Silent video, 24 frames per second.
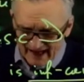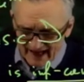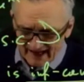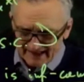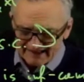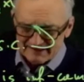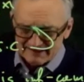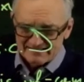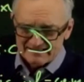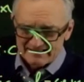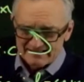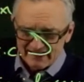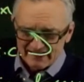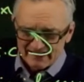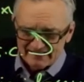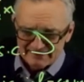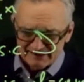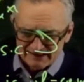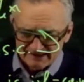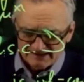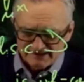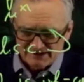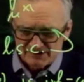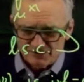
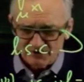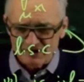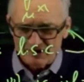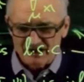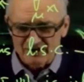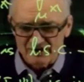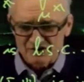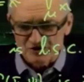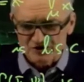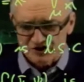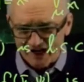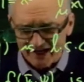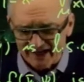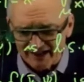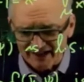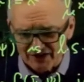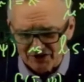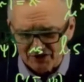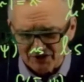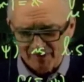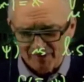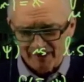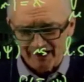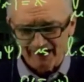exercises, you can
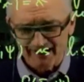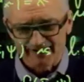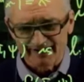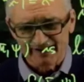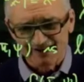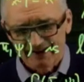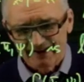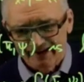challenge me